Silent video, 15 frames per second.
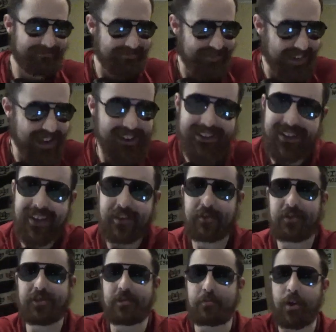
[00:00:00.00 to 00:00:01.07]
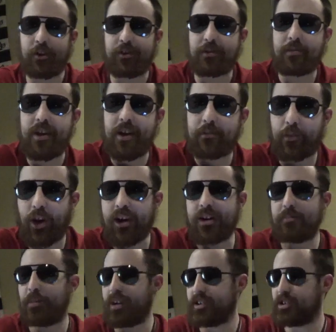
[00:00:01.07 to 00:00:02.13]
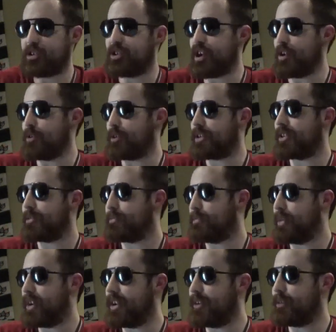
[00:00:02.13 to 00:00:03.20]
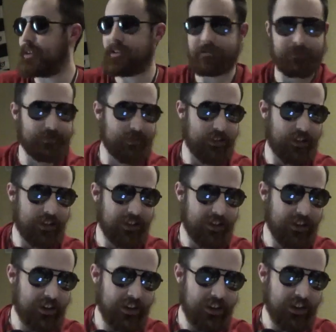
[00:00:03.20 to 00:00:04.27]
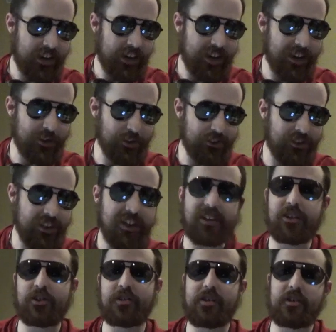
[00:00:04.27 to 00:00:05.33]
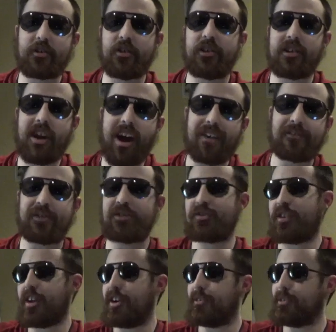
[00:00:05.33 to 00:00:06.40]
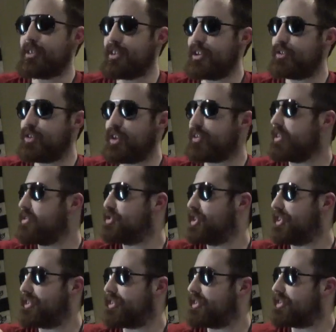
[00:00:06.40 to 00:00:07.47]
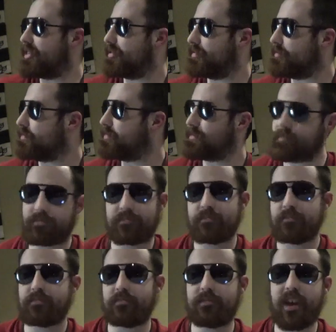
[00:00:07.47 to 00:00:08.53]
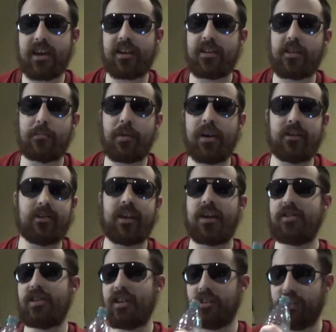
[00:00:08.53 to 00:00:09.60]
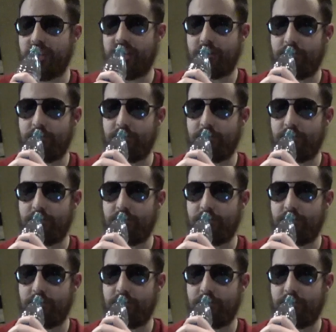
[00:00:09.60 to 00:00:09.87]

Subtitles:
It was supposed to be a Brady Bunch joke, but it was the Inner Circle and conference call with each other, just taking the piss out of the Elite.